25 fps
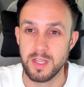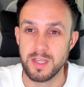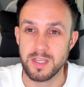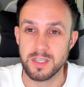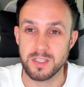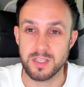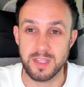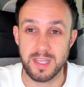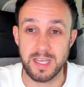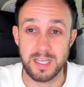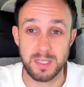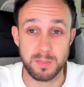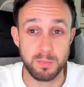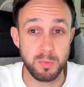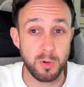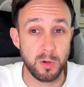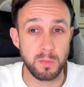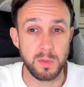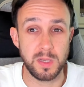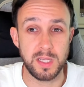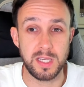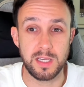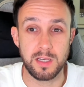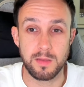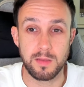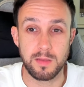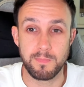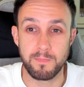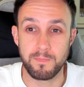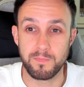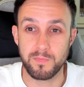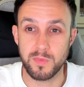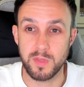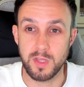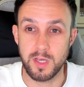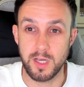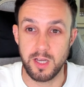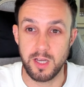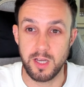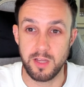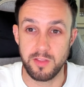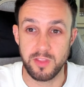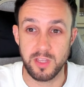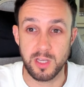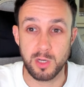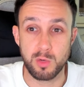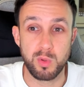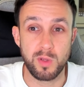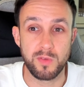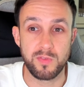So that's probably the
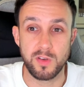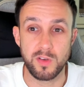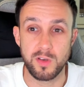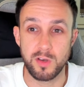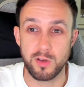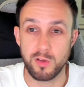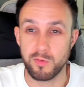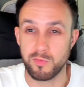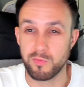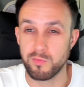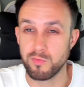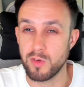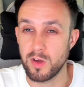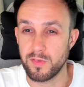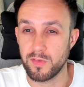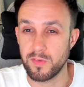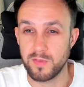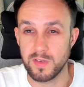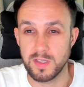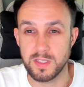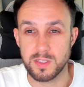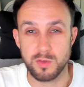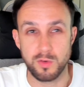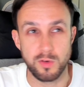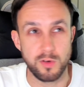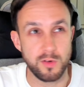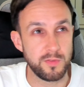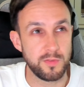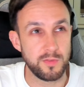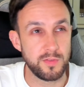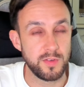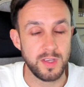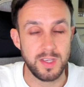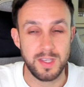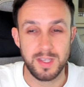equivalent of roughly sort of